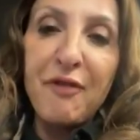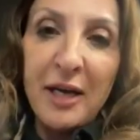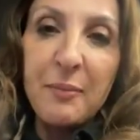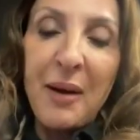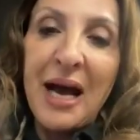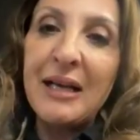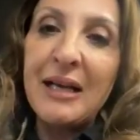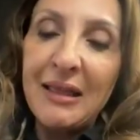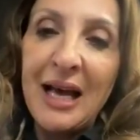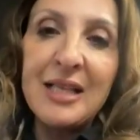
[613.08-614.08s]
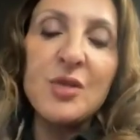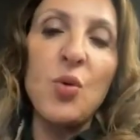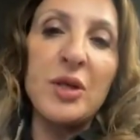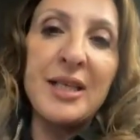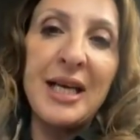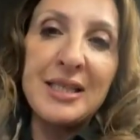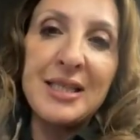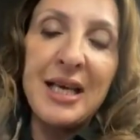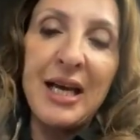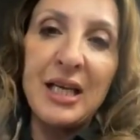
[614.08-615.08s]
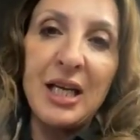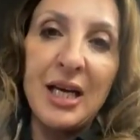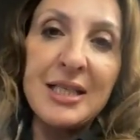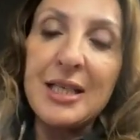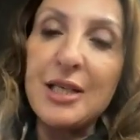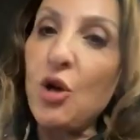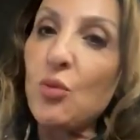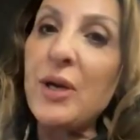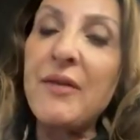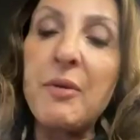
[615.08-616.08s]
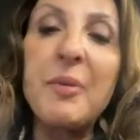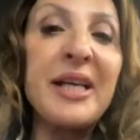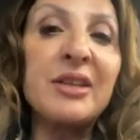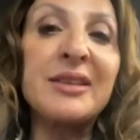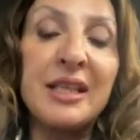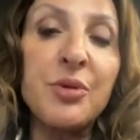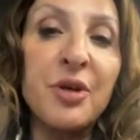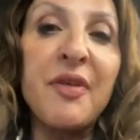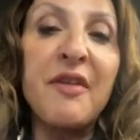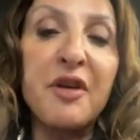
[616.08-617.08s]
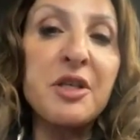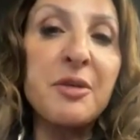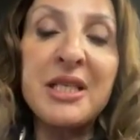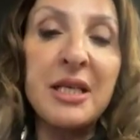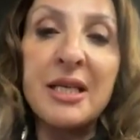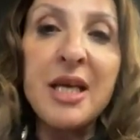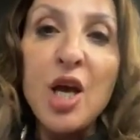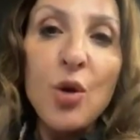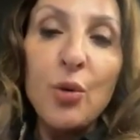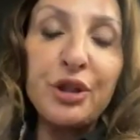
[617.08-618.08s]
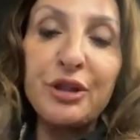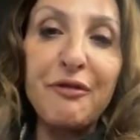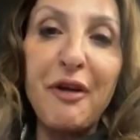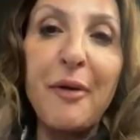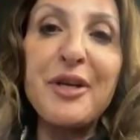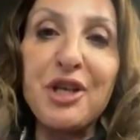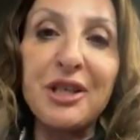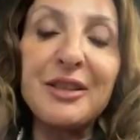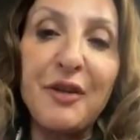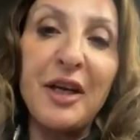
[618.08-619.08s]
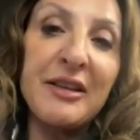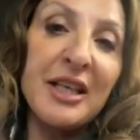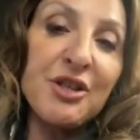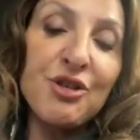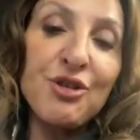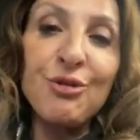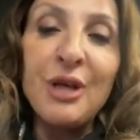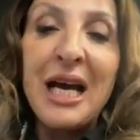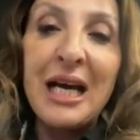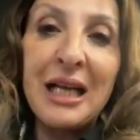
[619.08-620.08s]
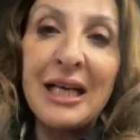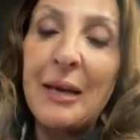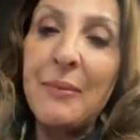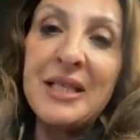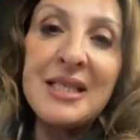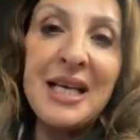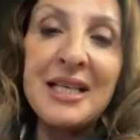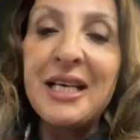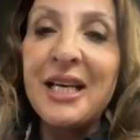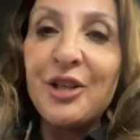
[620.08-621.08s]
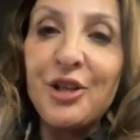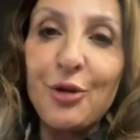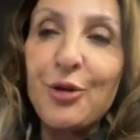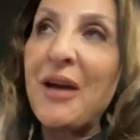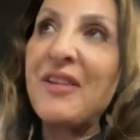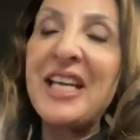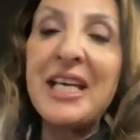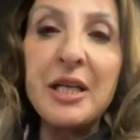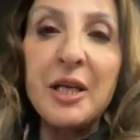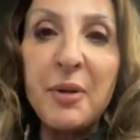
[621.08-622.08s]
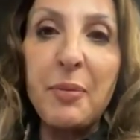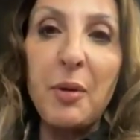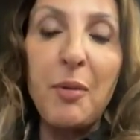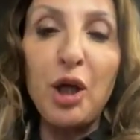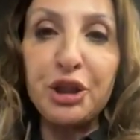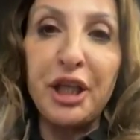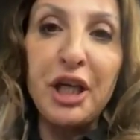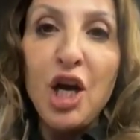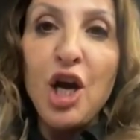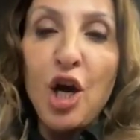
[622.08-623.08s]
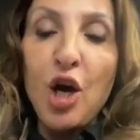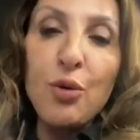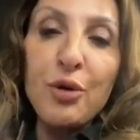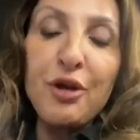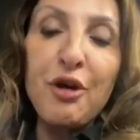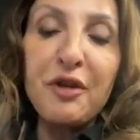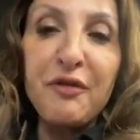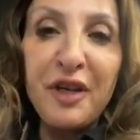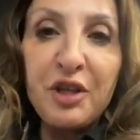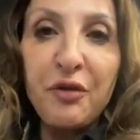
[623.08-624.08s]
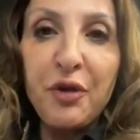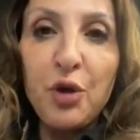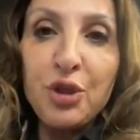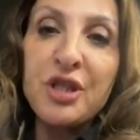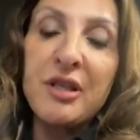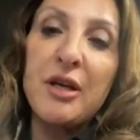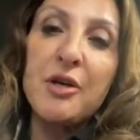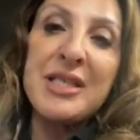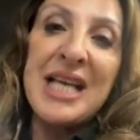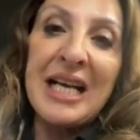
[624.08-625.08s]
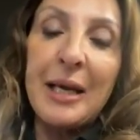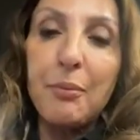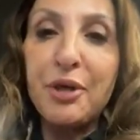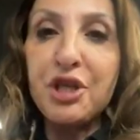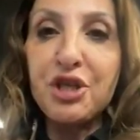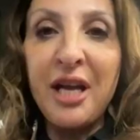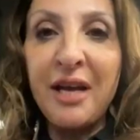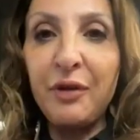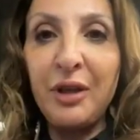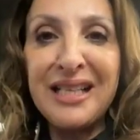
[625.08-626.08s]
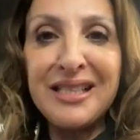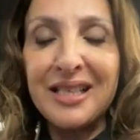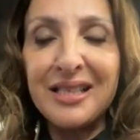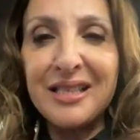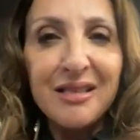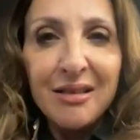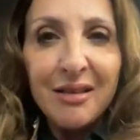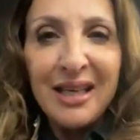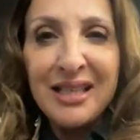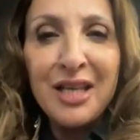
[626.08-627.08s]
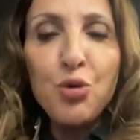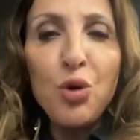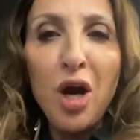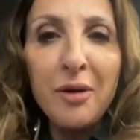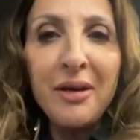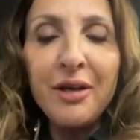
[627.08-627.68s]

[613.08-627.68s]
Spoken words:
fight back, that's what gets the headlines, and not when everybody else gets rid of their fundamentalists, which is a very justified thing to do. And like Emily said, you know, you have in England people marching, oh, you know, for the victory of the Houthis that are attacking British naval assets. You